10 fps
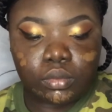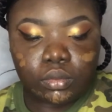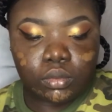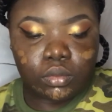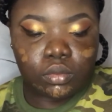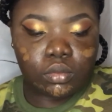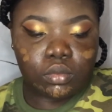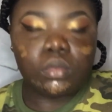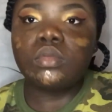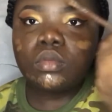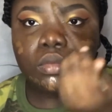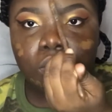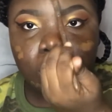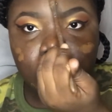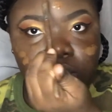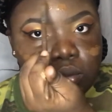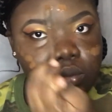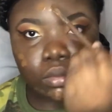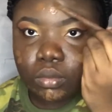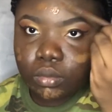to put that
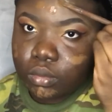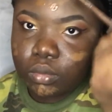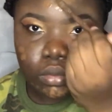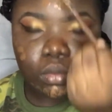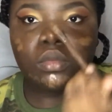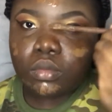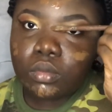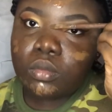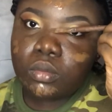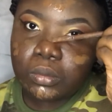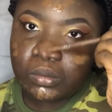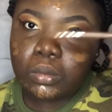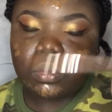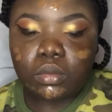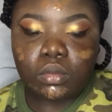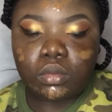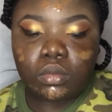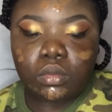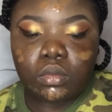on my face, and